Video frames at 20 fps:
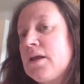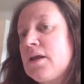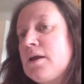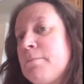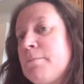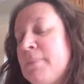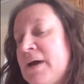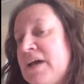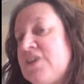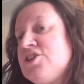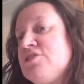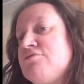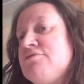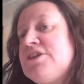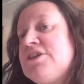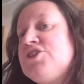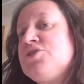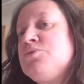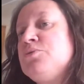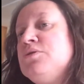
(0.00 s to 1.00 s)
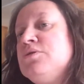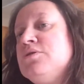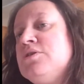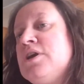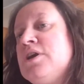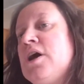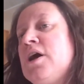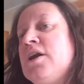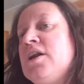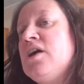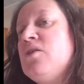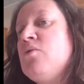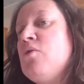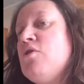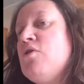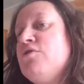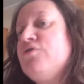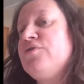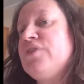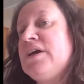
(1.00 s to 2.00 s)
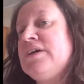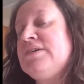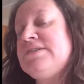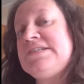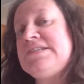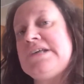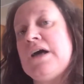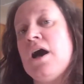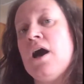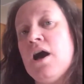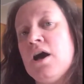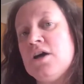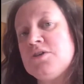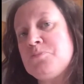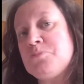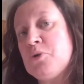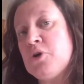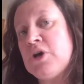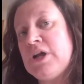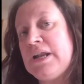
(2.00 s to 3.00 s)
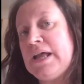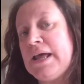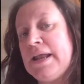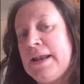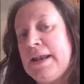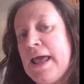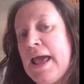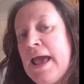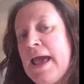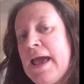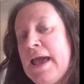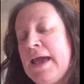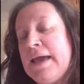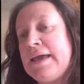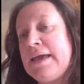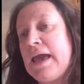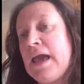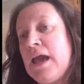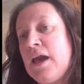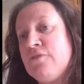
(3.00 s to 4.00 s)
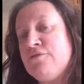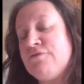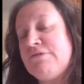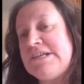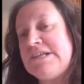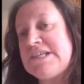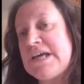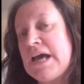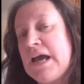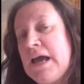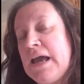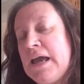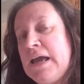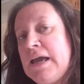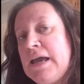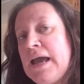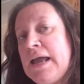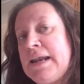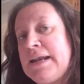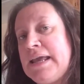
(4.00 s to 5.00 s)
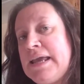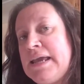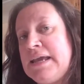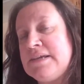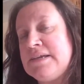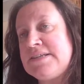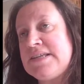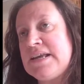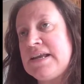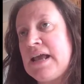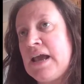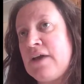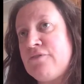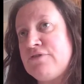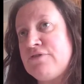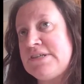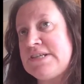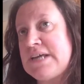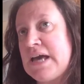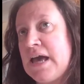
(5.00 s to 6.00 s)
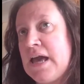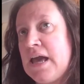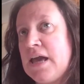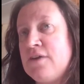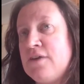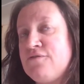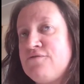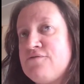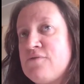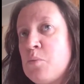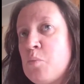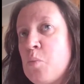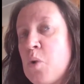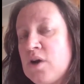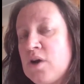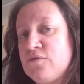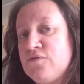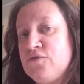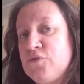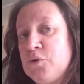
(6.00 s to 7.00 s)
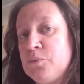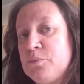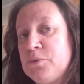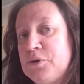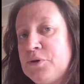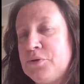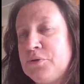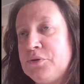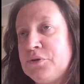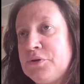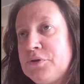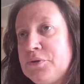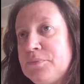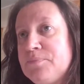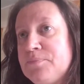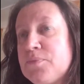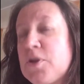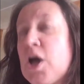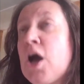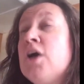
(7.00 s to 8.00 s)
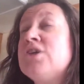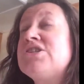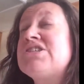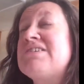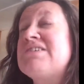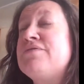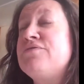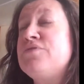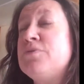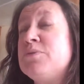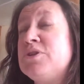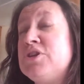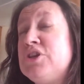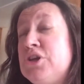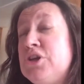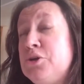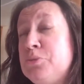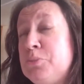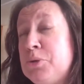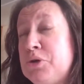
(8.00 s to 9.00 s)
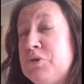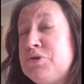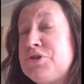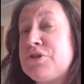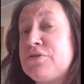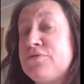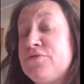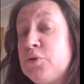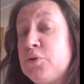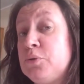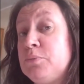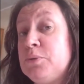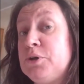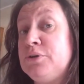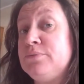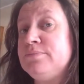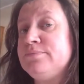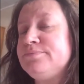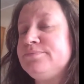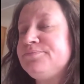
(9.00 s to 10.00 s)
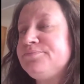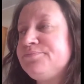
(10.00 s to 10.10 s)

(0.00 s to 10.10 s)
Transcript: magic ritual that I know of is to hard boil an egg every day and eat it every day from one full moon. From the new moon to the full moon.